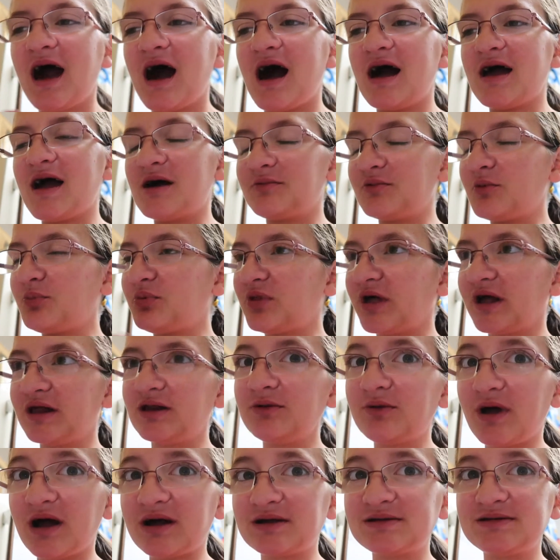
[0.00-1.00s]
I have a
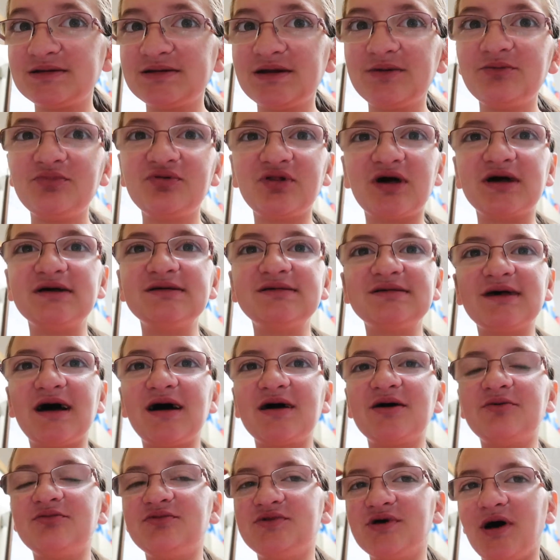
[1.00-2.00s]
plan of action in place.
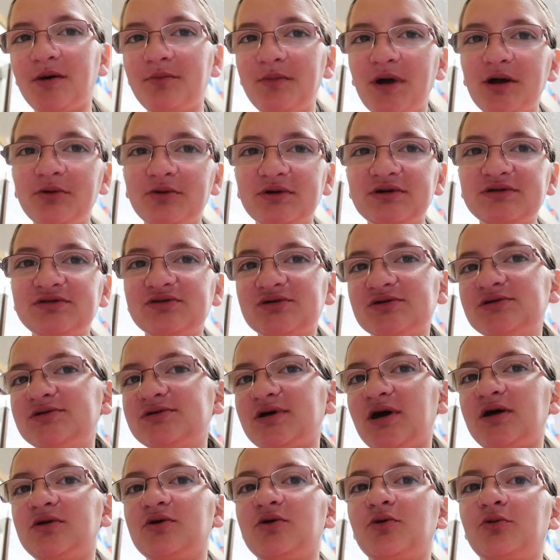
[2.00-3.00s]
I've done my research.
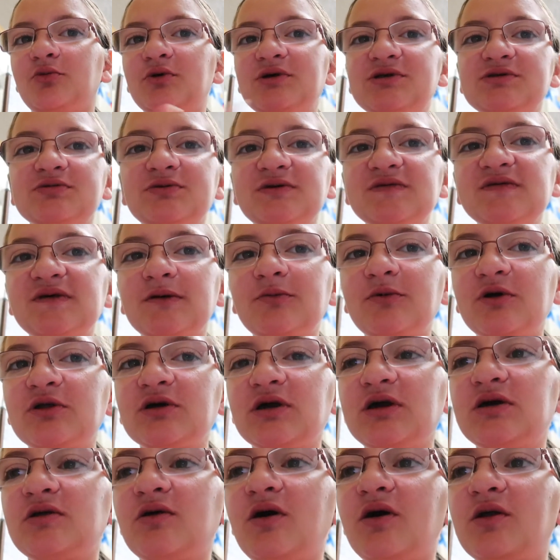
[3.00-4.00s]
I know which ones I want
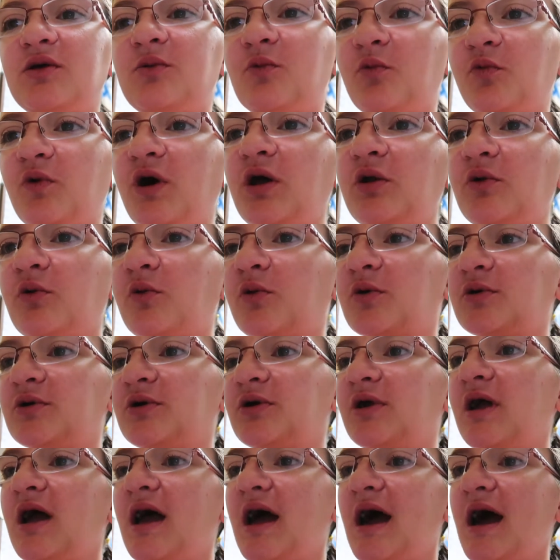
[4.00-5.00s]
to get on in what
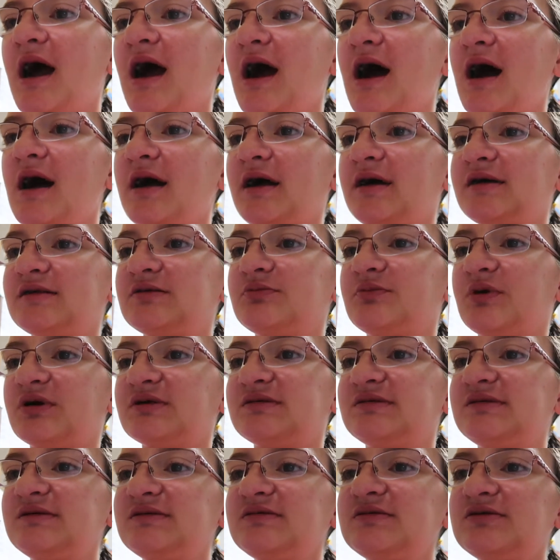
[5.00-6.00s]
order. I asked
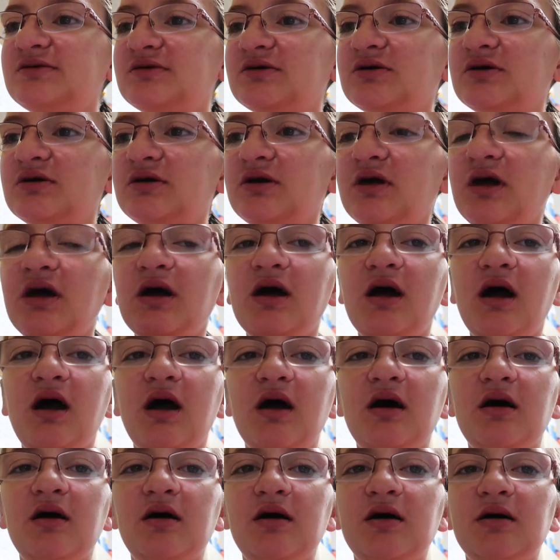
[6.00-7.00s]
my sister
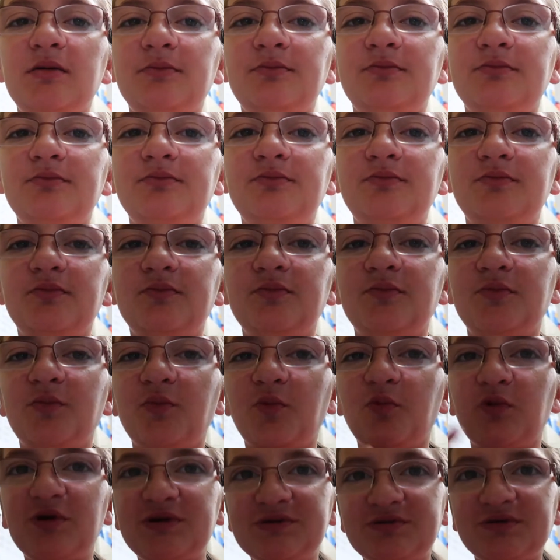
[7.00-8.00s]
um,
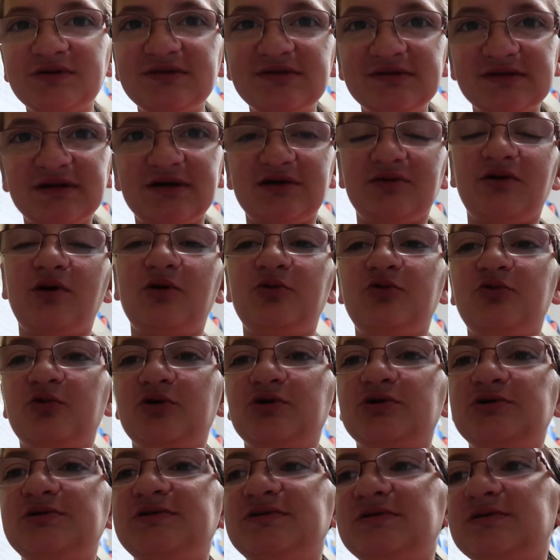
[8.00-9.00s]
which ones to get on
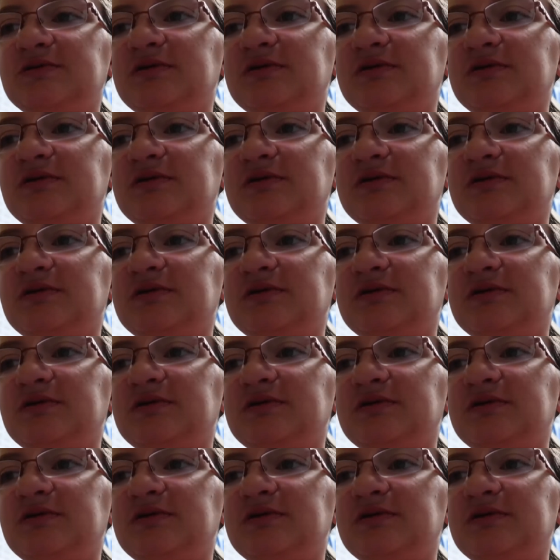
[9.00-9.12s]
first,